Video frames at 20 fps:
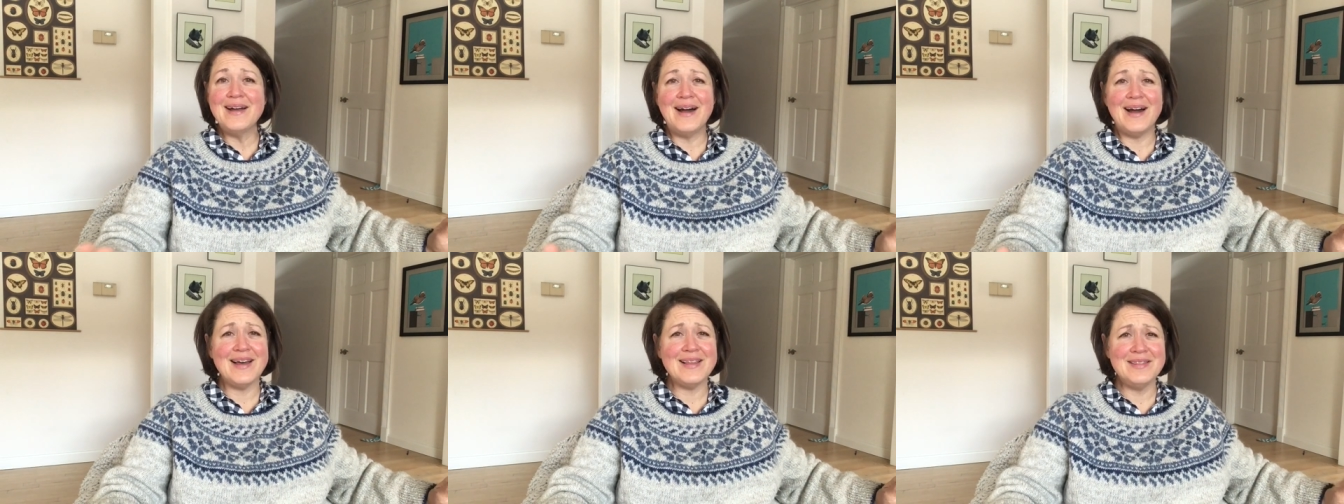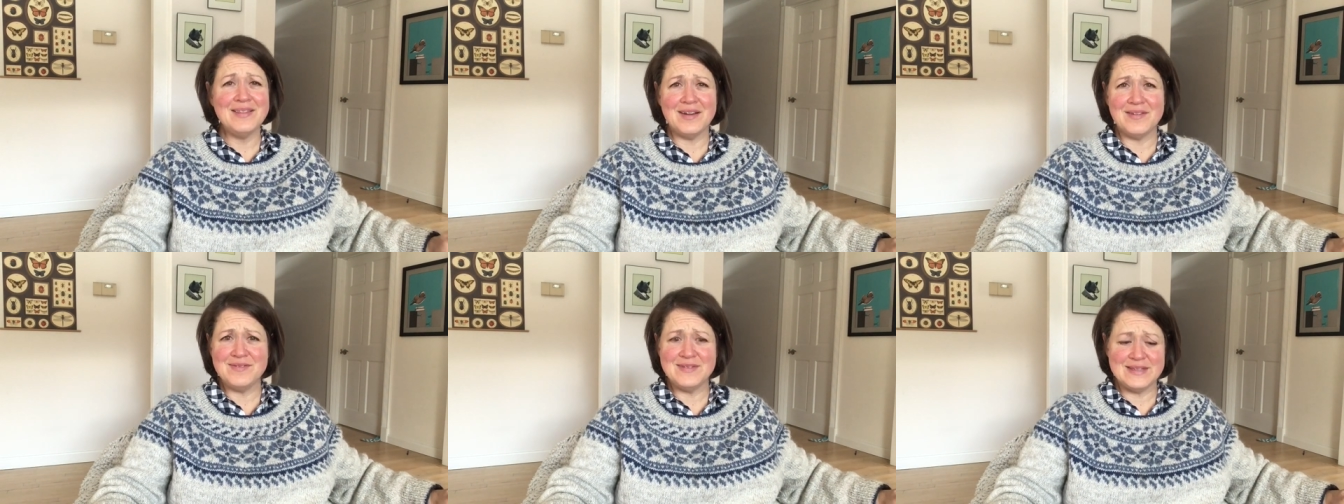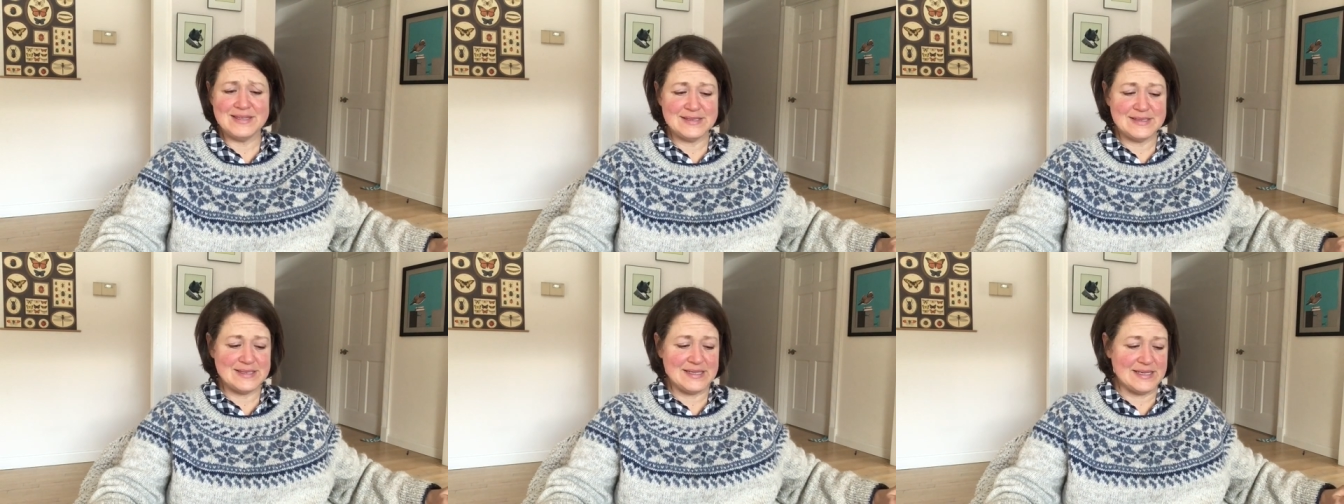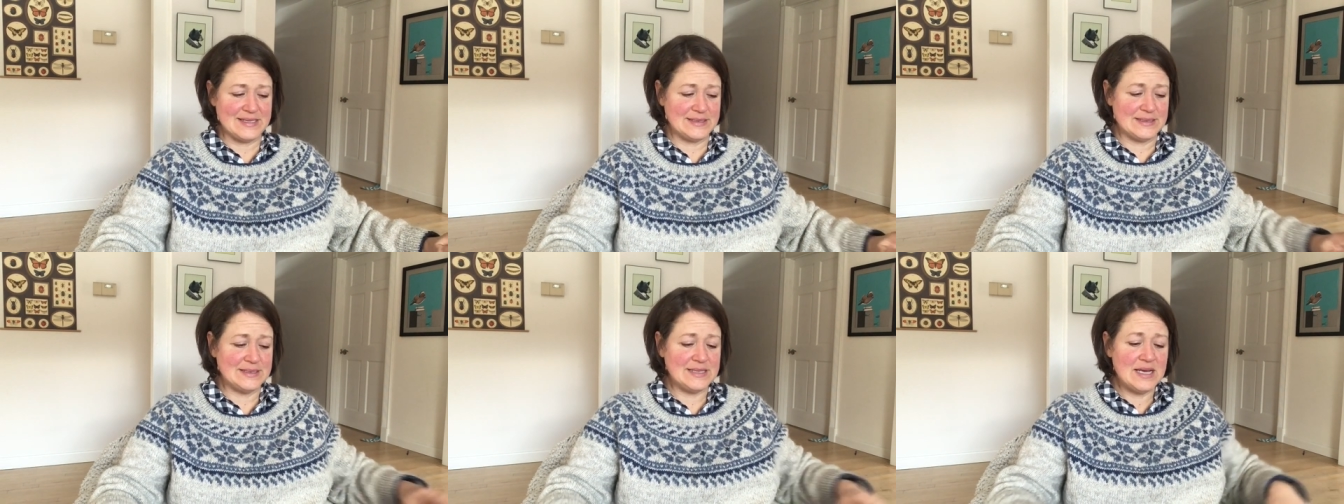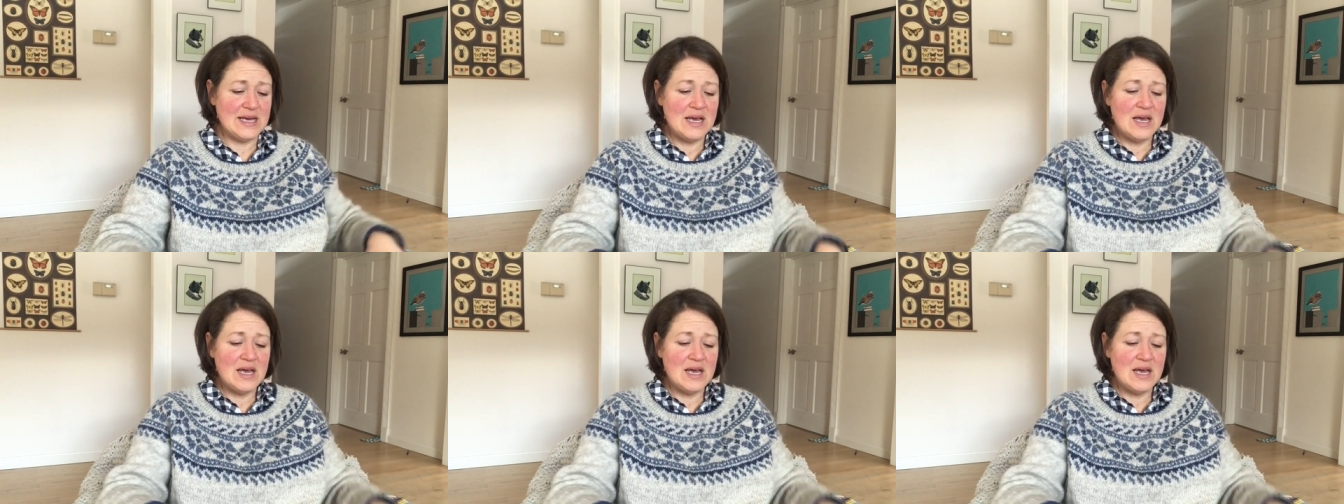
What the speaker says: I love these things.